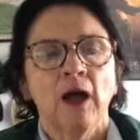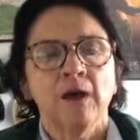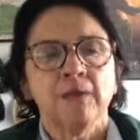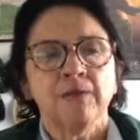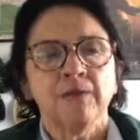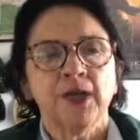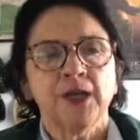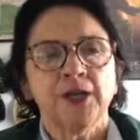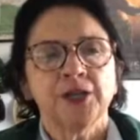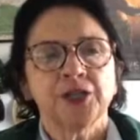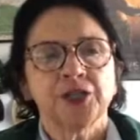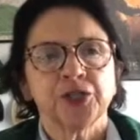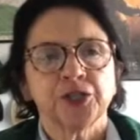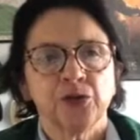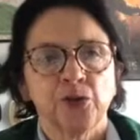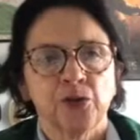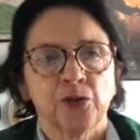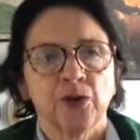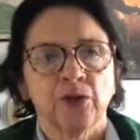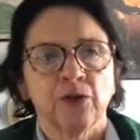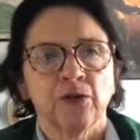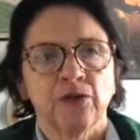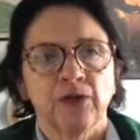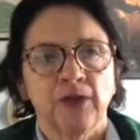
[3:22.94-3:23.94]
Make
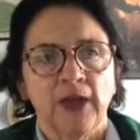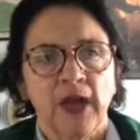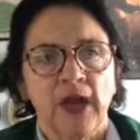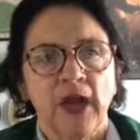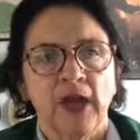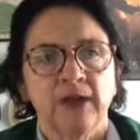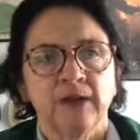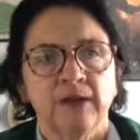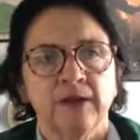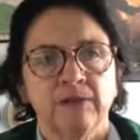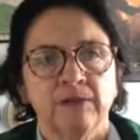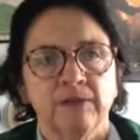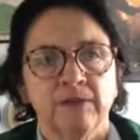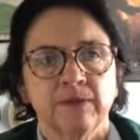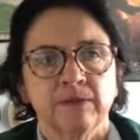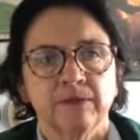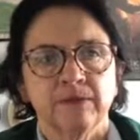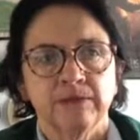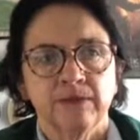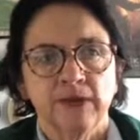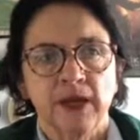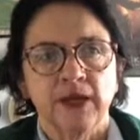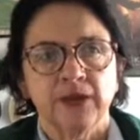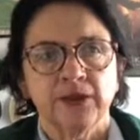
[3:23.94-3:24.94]
sure that
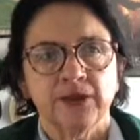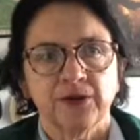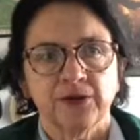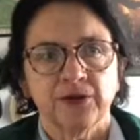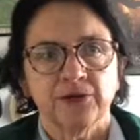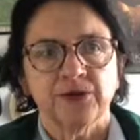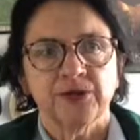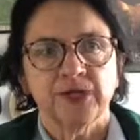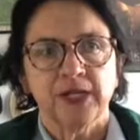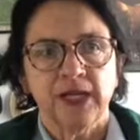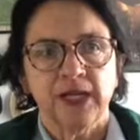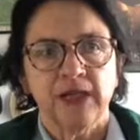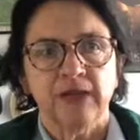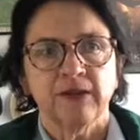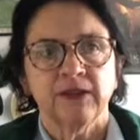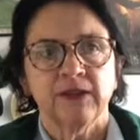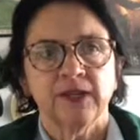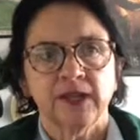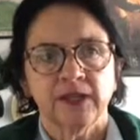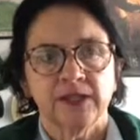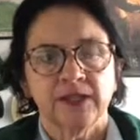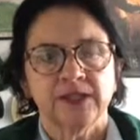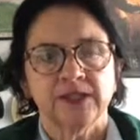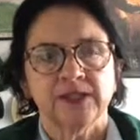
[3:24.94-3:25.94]
May 13th
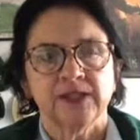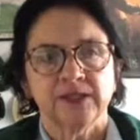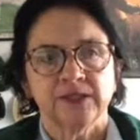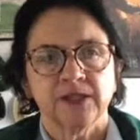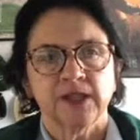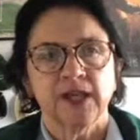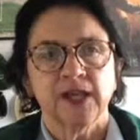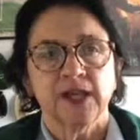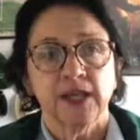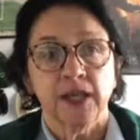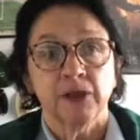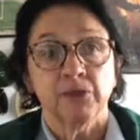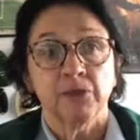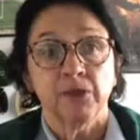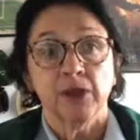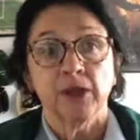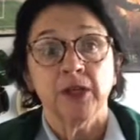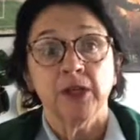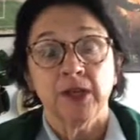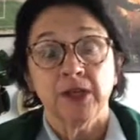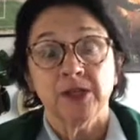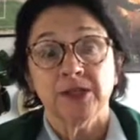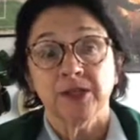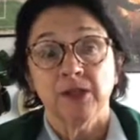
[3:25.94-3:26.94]
it
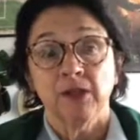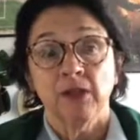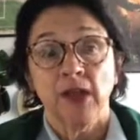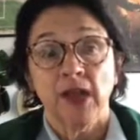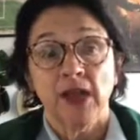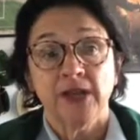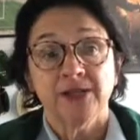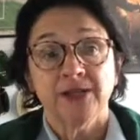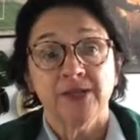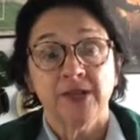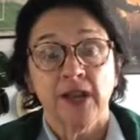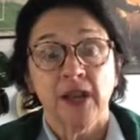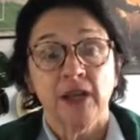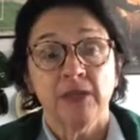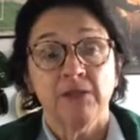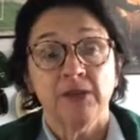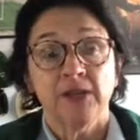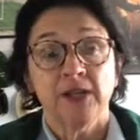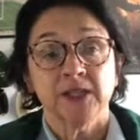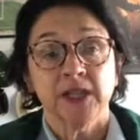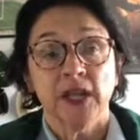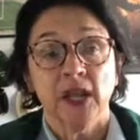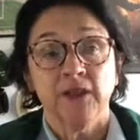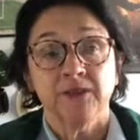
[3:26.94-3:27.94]
really is the last day
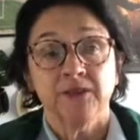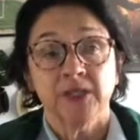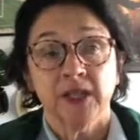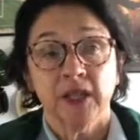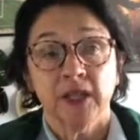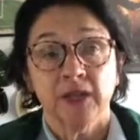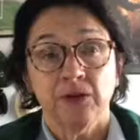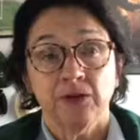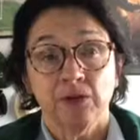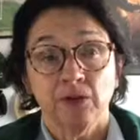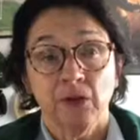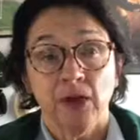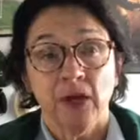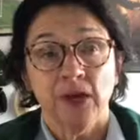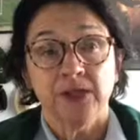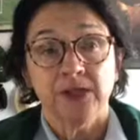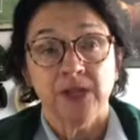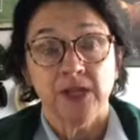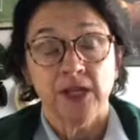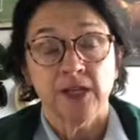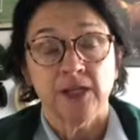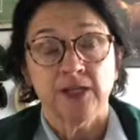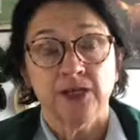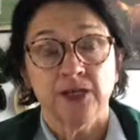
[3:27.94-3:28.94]
because I have to get
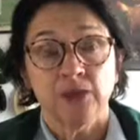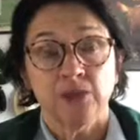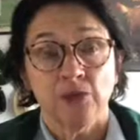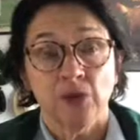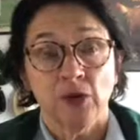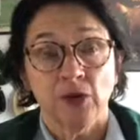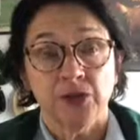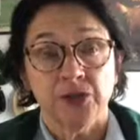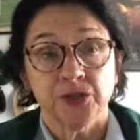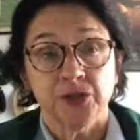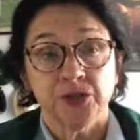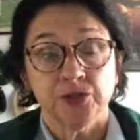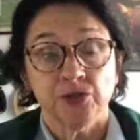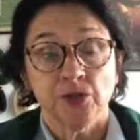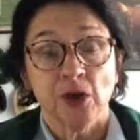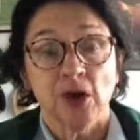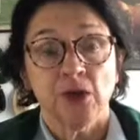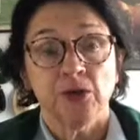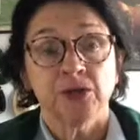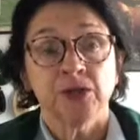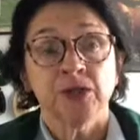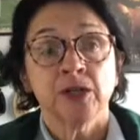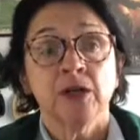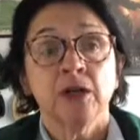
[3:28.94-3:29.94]
grades into the
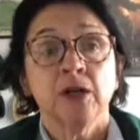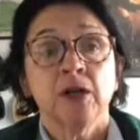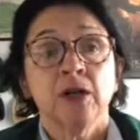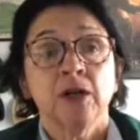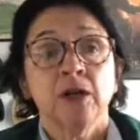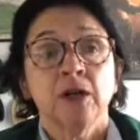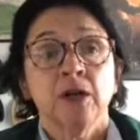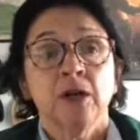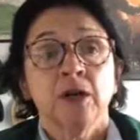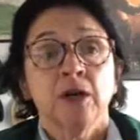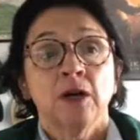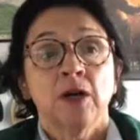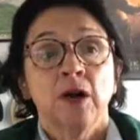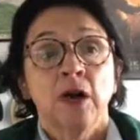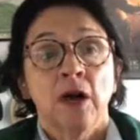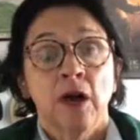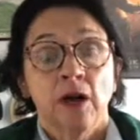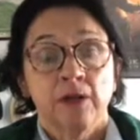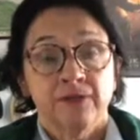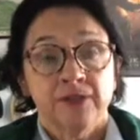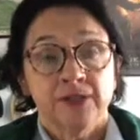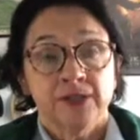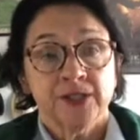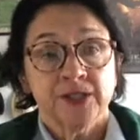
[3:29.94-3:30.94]
registrar's
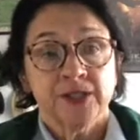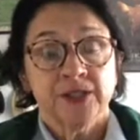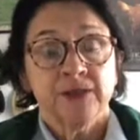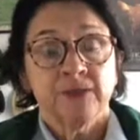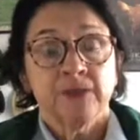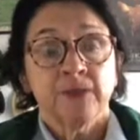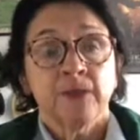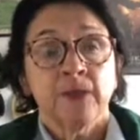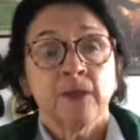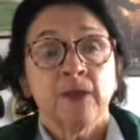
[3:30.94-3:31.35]
office.